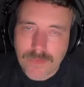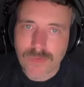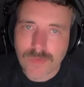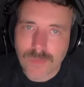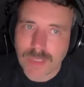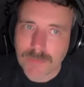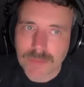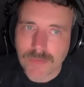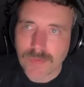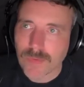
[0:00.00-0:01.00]
to be
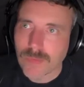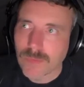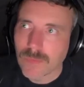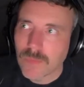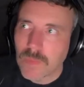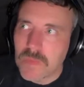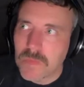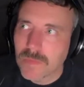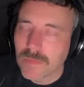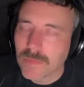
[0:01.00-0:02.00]
able to
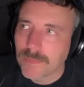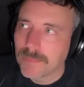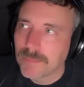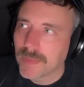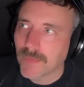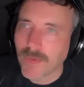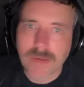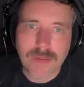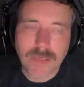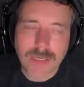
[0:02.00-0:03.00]
be
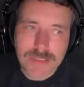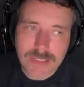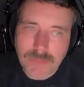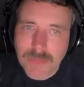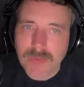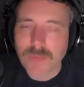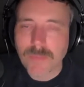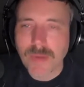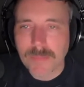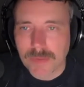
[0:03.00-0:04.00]
recognized and maybe
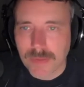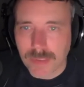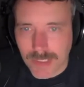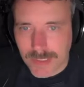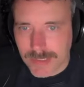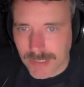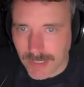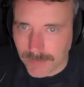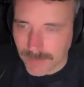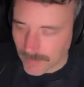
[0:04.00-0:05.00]
remembered the next
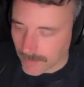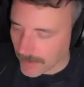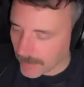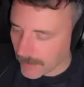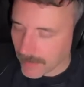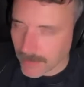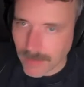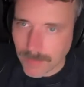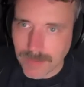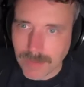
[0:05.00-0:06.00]
time you might
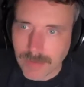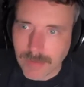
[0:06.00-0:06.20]
end up in